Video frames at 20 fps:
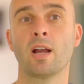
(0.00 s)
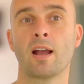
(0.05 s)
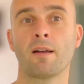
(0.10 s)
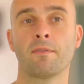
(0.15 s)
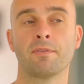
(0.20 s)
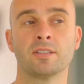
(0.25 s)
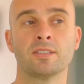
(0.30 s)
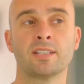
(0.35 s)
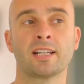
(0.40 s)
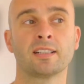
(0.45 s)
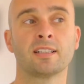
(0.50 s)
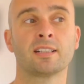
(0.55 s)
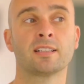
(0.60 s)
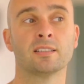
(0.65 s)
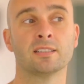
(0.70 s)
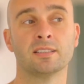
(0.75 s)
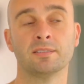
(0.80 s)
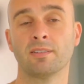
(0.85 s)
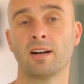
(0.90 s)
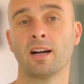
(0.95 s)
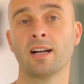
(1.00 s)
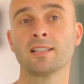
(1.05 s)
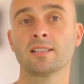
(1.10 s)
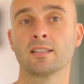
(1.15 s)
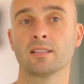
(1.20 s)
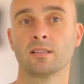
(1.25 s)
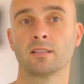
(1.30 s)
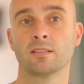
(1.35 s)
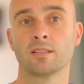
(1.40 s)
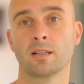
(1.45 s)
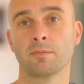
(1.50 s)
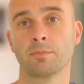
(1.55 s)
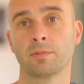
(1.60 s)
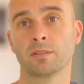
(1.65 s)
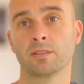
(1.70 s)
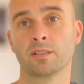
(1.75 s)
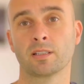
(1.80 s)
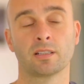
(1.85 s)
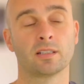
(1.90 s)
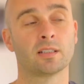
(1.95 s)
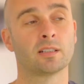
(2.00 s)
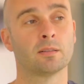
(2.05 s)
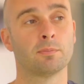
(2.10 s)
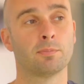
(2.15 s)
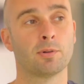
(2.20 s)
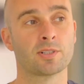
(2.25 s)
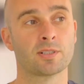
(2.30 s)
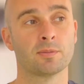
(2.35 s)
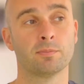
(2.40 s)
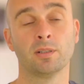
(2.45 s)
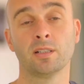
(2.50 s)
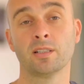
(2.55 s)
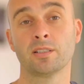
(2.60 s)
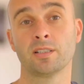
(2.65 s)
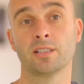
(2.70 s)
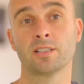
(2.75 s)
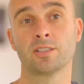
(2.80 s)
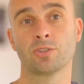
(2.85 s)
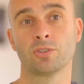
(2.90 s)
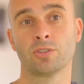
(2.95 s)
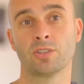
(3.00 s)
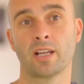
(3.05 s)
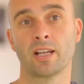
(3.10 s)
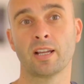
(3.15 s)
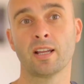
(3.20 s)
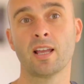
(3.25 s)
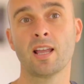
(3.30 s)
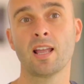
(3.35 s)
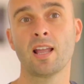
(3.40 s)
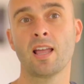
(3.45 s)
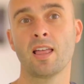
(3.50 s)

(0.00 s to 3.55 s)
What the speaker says: have the technical devices, the technical possibilities today